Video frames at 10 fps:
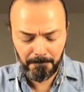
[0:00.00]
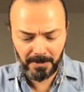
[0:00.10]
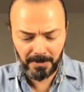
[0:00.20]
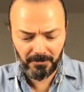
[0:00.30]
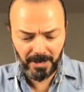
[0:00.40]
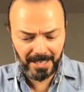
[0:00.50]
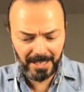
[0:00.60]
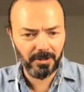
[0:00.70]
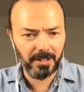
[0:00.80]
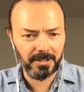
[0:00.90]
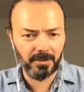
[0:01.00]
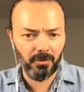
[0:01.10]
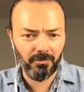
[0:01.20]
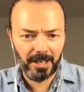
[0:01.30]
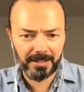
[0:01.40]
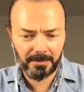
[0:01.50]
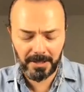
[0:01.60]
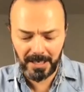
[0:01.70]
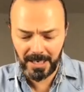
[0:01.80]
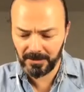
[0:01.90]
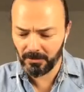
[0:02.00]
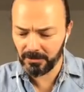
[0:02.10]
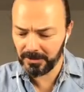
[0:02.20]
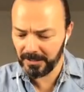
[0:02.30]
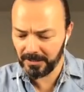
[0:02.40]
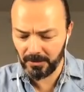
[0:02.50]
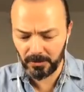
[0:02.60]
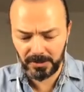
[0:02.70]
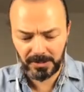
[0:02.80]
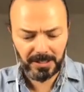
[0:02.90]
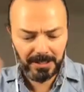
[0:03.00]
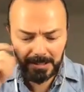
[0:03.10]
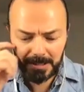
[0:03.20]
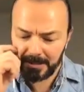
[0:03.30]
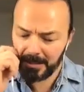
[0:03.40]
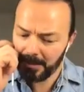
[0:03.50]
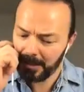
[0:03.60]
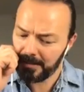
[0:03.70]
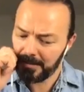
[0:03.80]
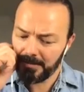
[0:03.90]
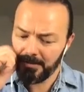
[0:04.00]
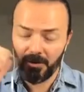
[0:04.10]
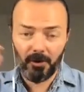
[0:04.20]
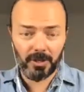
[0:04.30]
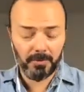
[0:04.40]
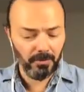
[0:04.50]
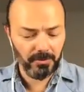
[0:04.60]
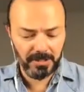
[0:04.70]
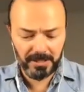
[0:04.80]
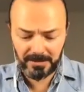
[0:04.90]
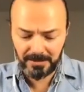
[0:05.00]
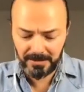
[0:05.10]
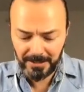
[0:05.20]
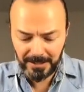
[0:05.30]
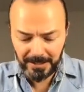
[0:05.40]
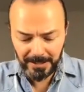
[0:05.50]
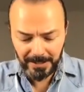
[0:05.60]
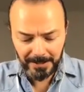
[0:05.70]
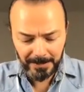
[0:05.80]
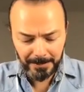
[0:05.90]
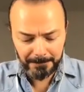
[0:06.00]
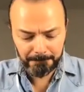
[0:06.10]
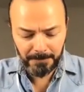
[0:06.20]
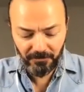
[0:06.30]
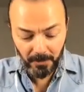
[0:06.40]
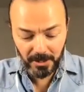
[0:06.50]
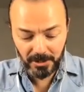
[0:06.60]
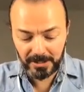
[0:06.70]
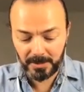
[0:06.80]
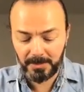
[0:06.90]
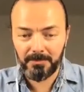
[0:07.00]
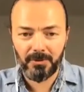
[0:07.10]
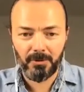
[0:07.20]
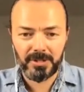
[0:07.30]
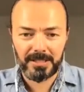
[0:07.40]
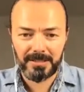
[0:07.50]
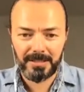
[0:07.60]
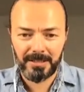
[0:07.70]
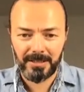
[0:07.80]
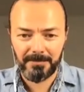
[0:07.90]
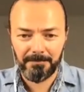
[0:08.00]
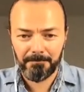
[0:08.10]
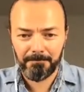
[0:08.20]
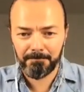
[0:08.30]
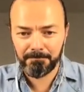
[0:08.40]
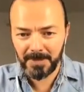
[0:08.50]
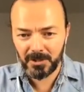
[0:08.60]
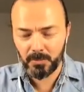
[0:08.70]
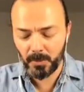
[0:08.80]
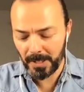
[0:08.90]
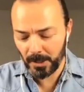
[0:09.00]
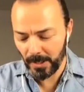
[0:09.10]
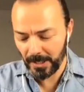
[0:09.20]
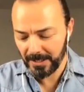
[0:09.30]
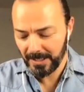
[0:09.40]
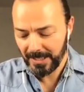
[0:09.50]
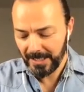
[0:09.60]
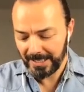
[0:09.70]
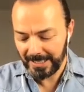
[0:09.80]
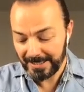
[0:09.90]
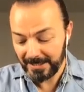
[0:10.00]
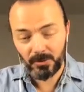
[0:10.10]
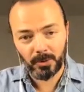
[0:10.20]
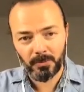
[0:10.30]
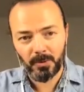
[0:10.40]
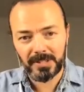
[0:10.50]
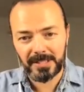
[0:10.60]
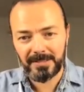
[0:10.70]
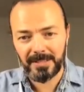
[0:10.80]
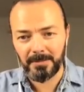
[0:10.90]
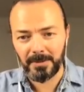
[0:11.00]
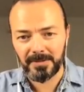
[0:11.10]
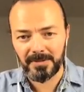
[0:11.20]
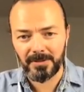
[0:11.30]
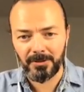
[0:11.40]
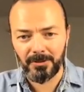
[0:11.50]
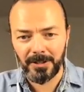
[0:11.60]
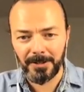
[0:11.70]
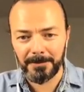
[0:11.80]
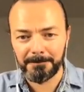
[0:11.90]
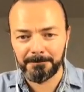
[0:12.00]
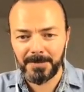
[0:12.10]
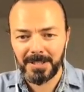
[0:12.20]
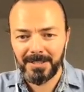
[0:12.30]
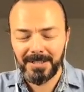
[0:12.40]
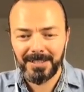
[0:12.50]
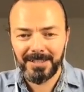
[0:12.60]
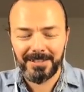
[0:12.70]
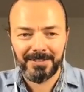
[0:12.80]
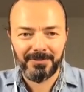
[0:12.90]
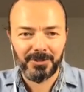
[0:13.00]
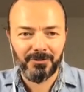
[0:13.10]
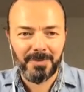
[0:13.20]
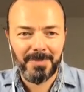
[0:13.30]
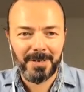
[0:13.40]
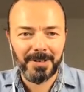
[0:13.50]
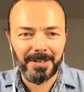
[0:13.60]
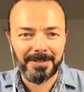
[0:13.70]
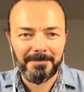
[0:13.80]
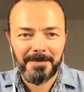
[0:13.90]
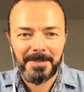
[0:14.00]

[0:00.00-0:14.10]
the handwriting or writing by hand or taking notes stimulates the learning process. Um, information is being processed in a much more better way and it gets stored more sustainable. So um, if you remember